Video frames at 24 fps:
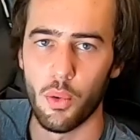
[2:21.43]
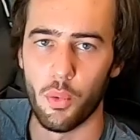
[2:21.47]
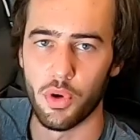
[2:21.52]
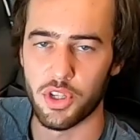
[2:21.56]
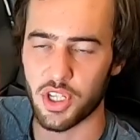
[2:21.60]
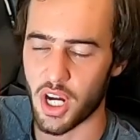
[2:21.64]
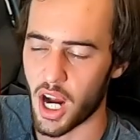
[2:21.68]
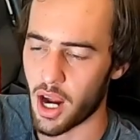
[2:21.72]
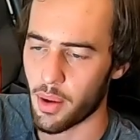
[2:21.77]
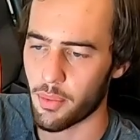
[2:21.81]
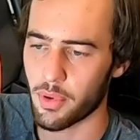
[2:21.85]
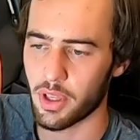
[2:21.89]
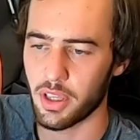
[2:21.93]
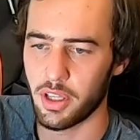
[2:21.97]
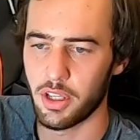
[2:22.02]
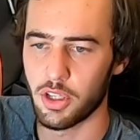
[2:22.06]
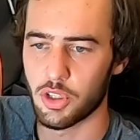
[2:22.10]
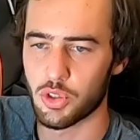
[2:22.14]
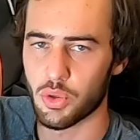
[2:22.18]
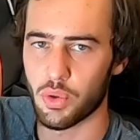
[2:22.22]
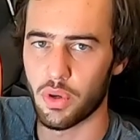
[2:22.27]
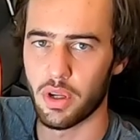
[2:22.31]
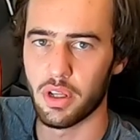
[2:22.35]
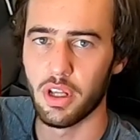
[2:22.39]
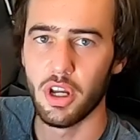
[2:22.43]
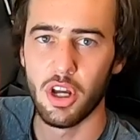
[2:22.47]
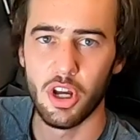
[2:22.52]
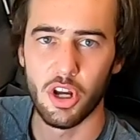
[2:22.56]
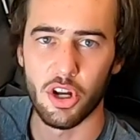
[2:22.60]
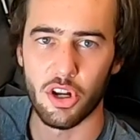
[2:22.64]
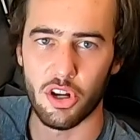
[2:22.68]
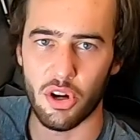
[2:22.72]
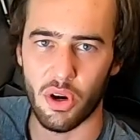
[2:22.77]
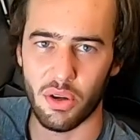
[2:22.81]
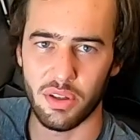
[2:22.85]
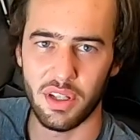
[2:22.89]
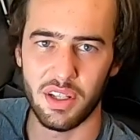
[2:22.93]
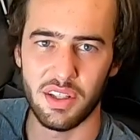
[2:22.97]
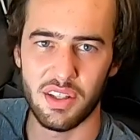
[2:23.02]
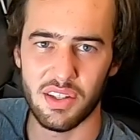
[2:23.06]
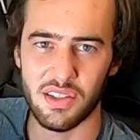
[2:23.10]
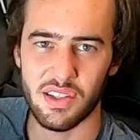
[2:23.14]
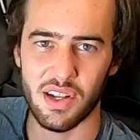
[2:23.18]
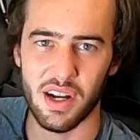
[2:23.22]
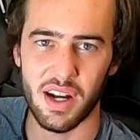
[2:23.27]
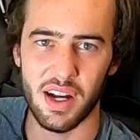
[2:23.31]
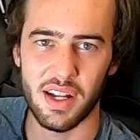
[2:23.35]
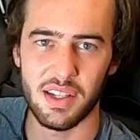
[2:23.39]
which I really enjoyed. Guardian
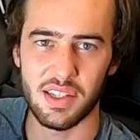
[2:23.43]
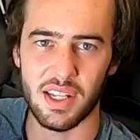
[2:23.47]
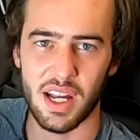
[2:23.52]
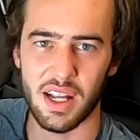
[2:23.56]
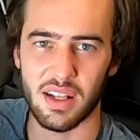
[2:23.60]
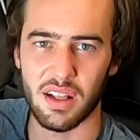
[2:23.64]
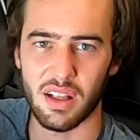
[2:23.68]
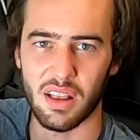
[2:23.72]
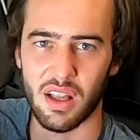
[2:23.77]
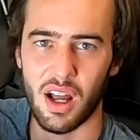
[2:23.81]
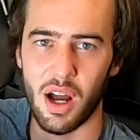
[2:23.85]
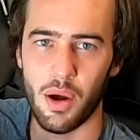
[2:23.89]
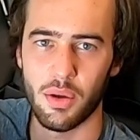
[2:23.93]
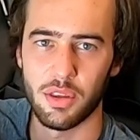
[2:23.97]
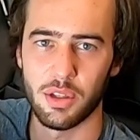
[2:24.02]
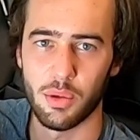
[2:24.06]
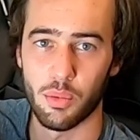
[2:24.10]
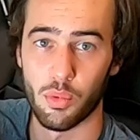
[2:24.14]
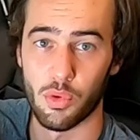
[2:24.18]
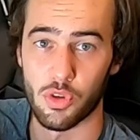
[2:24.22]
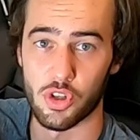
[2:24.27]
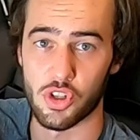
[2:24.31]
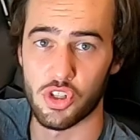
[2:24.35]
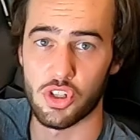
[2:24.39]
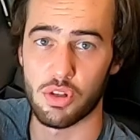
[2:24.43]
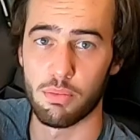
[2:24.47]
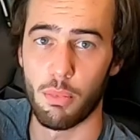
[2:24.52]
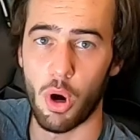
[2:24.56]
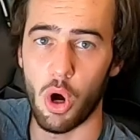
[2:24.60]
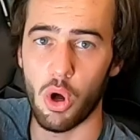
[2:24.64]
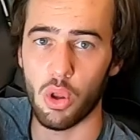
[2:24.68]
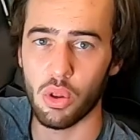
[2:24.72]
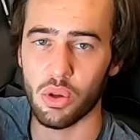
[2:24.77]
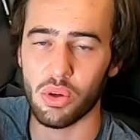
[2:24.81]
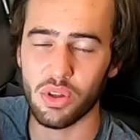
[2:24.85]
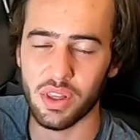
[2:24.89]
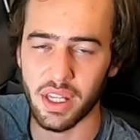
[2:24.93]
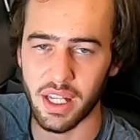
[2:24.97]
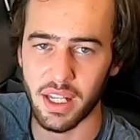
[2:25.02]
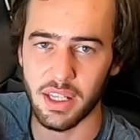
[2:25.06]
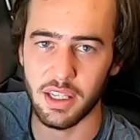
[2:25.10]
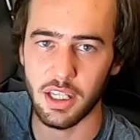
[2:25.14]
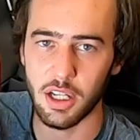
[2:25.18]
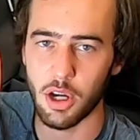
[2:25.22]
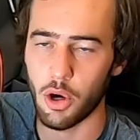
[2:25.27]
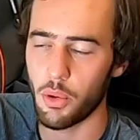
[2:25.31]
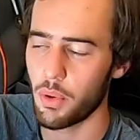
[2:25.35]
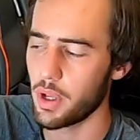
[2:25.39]
Designs had a lot that were smaller than
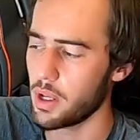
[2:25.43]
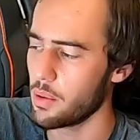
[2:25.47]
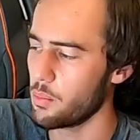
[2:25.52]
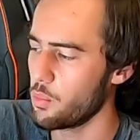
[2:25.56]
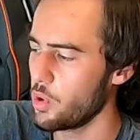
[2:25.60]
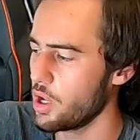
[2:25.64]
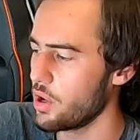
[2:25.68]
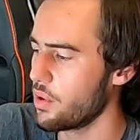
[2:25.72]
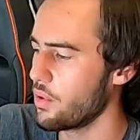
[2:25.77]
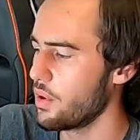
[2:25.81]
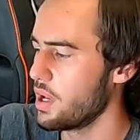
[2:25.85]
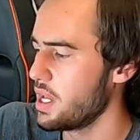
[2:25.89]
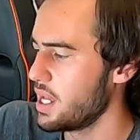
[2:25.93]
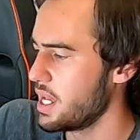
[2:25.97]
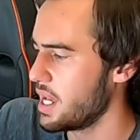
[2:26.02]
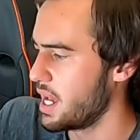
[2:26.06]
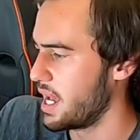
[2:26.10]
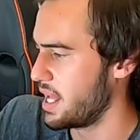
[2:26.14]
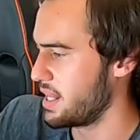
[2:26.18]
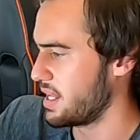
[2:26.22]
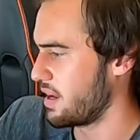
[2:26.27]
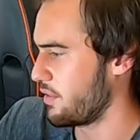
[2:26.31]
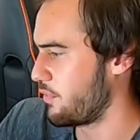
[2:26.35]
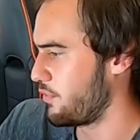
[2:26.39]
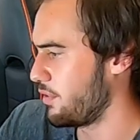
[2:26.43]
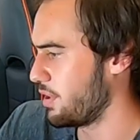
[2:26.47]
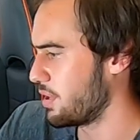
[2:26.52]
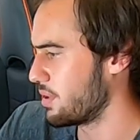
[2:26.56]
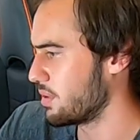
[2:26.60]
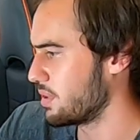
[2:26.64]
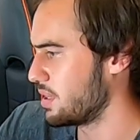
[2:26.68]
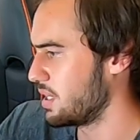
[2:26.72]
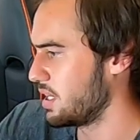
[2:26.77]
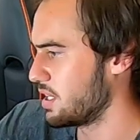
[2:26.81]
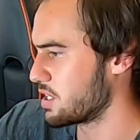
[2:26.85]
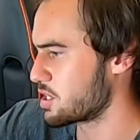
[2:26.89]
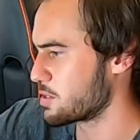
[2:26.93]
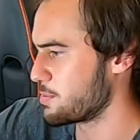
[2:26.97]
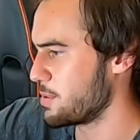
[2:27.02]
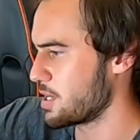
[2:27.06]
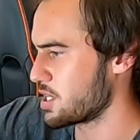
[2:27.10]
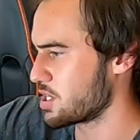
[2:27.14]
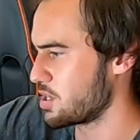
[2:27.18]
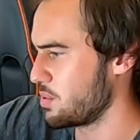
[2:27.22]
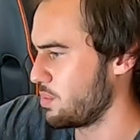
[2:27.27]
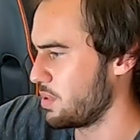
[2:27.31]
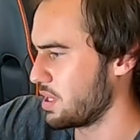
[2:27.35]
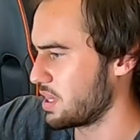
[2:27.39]
the OEM wheel, and I figured that
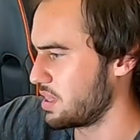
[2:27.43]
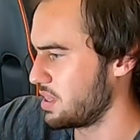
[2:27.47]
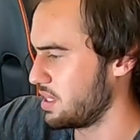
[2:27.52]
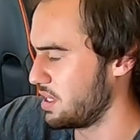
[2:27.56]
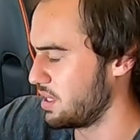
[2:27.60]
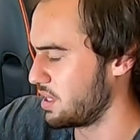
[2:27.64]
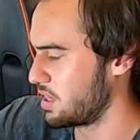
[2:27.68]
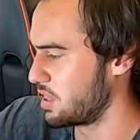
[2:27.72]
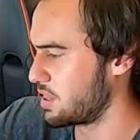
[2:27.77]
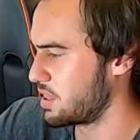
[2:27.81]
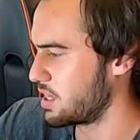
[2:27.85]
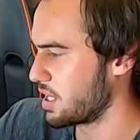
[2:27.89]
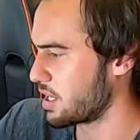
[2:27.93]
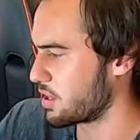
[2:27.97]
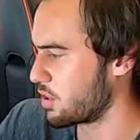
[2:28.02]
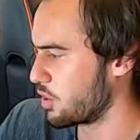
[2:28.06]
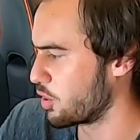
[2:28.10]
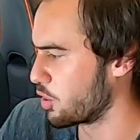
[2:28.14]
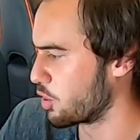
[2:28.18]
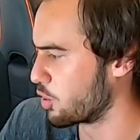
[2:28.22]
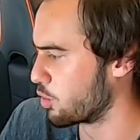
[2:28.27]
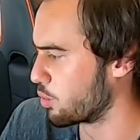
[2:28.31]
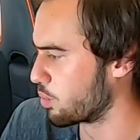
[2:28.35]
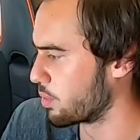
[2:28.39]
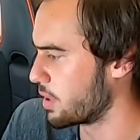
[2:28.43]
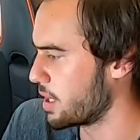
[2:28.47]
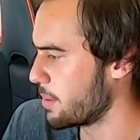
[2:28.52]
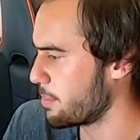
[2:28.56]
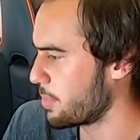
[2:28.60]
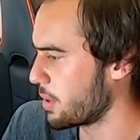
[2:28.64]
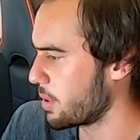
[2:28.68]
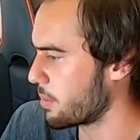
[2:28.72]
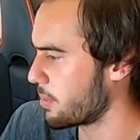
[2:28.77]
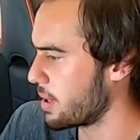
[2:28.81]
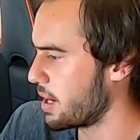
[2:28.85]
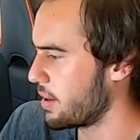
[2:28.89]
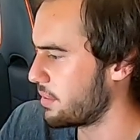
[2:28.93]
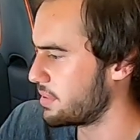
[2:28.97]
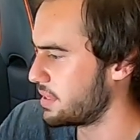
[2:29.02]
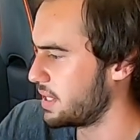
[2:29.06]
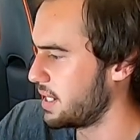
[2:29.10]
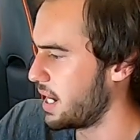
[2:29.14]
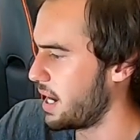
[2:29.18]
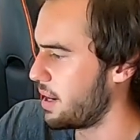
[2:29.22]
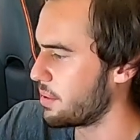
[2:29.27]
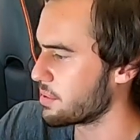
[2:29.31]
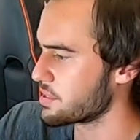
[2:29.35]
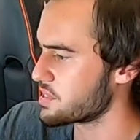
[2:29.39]
especially with the thicker grip around
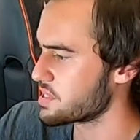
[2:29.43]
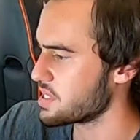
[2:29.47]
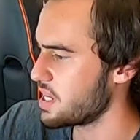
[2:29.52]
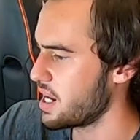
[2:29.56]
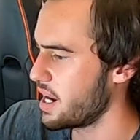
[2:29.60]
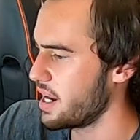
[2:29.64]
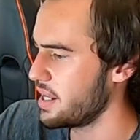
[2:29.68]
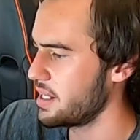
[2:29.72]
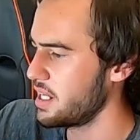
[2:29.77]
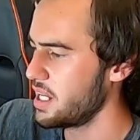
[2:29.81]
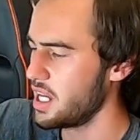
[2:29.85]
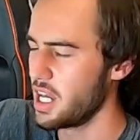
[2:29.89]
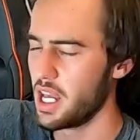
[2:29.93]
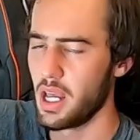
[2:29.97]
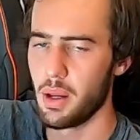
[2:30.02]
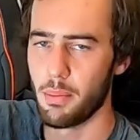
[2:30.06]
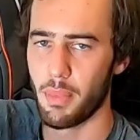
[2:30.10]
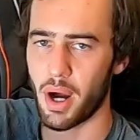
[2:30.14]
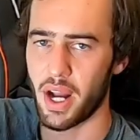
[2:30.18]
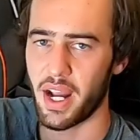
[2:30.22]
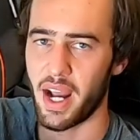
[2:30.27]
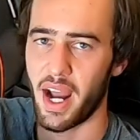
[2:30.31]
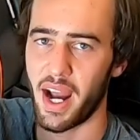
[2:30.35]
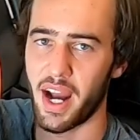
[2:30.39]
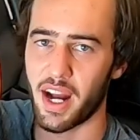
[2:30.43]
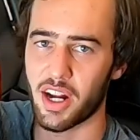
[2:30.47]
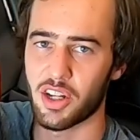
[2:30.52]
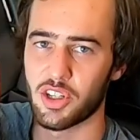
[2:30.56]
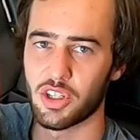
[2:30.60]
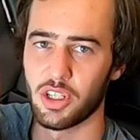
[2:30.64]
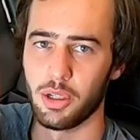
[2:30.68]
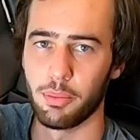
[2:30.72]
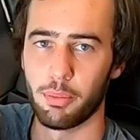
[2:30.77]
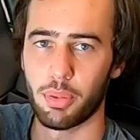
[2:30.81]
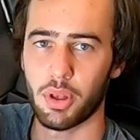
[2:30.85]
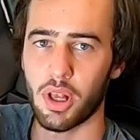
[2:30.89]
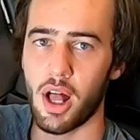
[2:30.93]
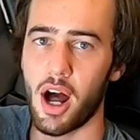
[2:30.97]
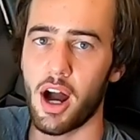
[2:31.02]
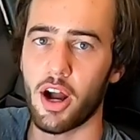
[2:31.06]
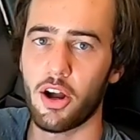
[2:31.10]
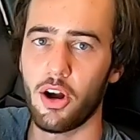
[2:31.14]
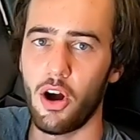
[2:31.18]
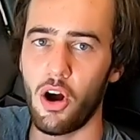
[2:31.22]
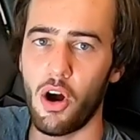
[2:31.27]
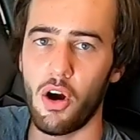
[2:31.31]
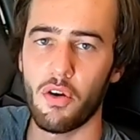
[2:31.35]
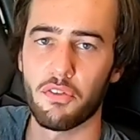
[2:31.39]
the outside, it might actually
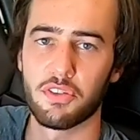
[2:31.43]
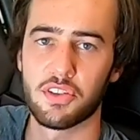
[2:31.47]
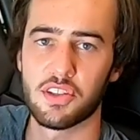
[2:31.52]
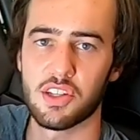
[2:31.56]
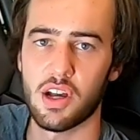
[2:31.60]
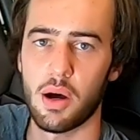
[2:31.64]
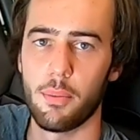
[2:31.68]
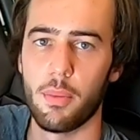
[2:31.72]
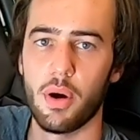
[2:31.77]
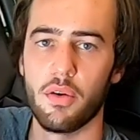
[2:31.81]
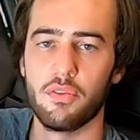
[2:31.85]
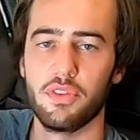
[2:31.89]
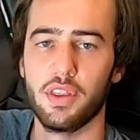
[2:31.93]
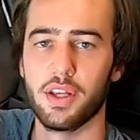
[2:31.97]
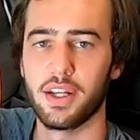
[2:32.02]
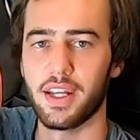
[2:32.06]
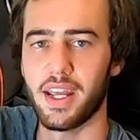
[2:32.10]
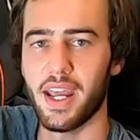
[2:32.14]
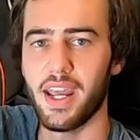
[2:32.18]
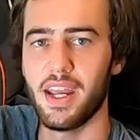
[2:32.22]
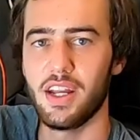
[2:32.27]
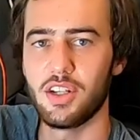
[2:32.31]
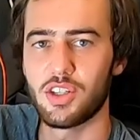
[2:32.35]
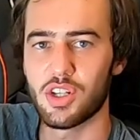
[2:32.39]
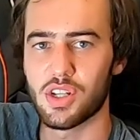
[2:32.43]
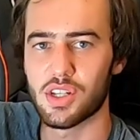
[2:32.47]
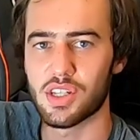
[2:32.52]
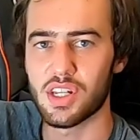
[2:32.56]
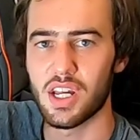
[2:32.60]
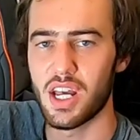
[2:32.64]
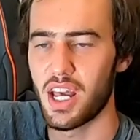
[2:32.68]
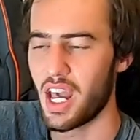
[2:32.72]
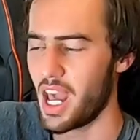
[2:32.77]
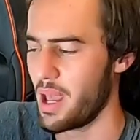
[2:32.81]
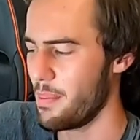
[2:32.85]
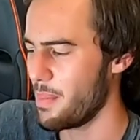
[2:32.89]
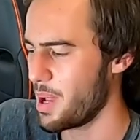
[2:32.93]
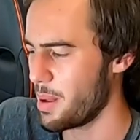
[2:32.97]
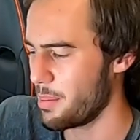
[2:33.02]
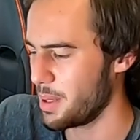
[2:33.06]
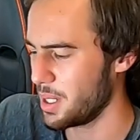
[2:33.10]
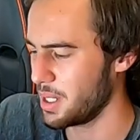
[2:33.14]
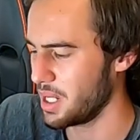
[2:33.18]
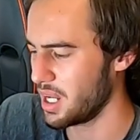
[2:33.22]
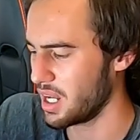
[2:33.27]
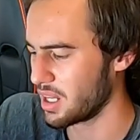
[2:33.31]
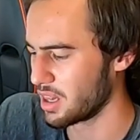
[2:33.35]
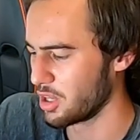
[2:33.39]
block off some of the gauges and
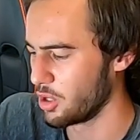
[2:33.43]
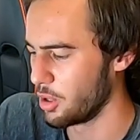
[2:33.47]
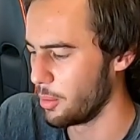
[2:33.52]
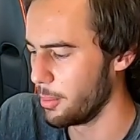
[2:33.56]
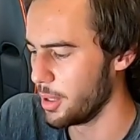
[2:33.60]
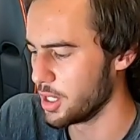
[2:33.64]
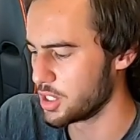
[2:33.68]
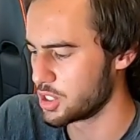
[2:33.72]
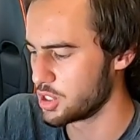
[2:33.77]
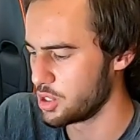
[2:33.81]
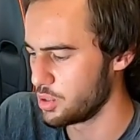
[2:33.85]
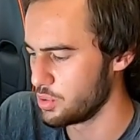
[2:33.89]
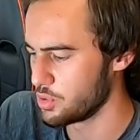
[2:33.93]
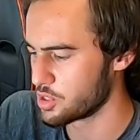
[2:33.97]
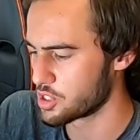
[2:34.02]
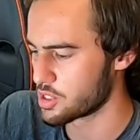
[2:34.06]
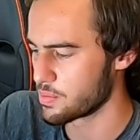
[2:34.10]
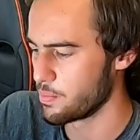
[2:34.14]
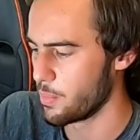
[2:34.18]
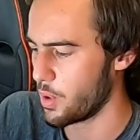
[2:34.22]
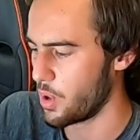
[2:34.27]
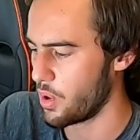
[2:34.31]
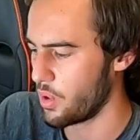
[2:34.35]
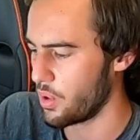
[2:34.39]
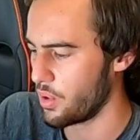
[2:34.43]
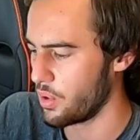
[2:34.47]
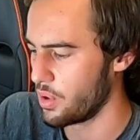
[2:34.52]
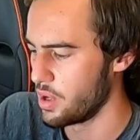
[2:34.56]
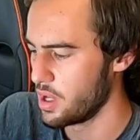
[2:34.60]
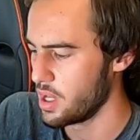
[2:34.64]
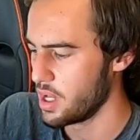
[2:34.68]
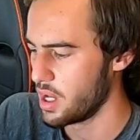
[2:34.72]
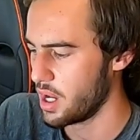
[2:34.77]
maybe a little bit too small